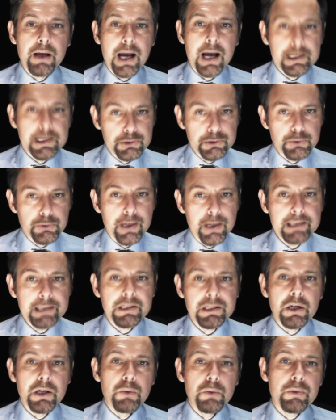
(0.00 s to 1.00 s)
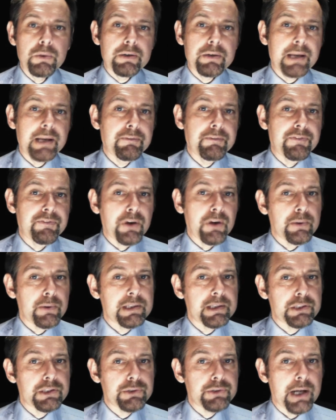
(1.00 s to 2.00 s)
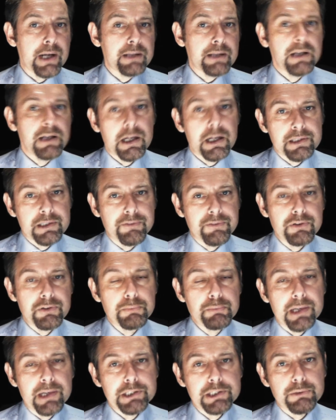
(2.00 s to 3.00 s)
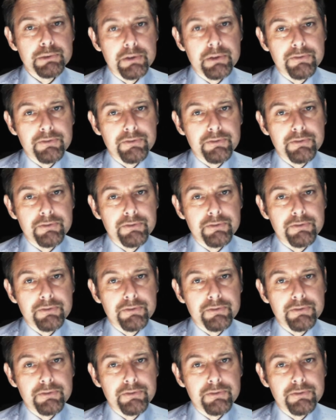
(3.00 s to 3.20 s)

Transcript: As always, we'll keep following the trail as the full picture